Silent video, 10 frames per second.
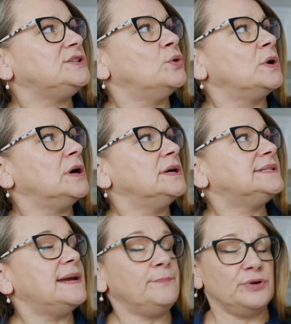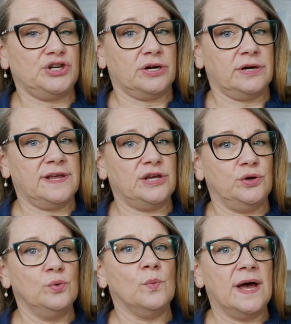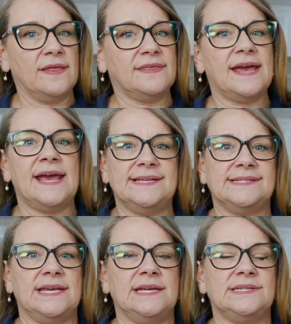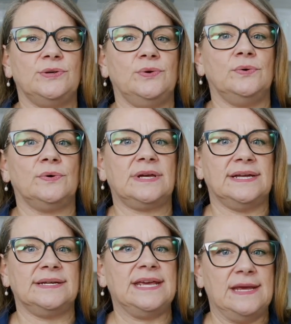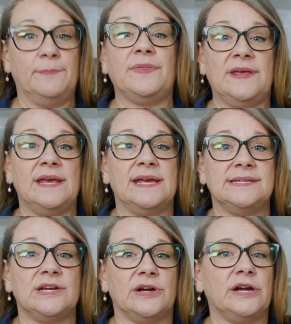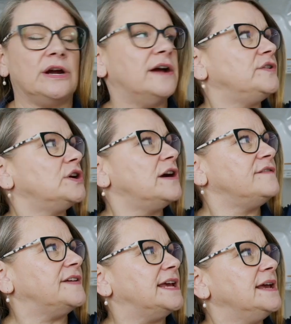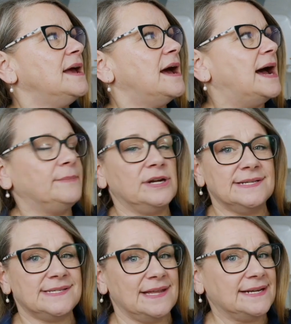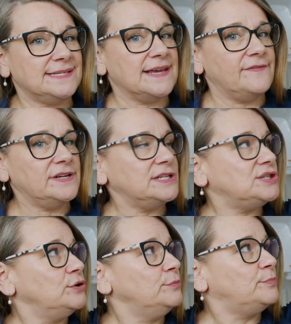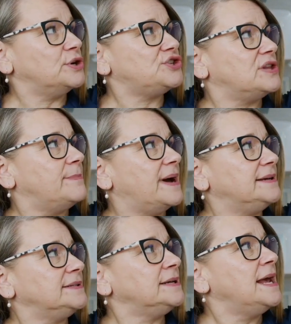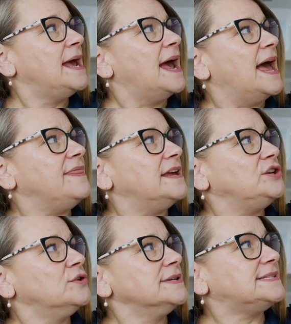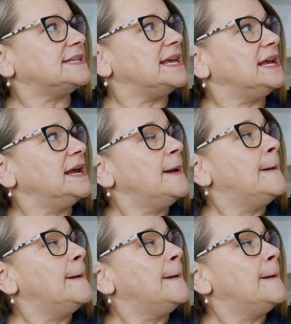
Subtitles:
your temperature that you want the AC to keep the interior of your RV. I'm going to select 72, push the button, and then you'll see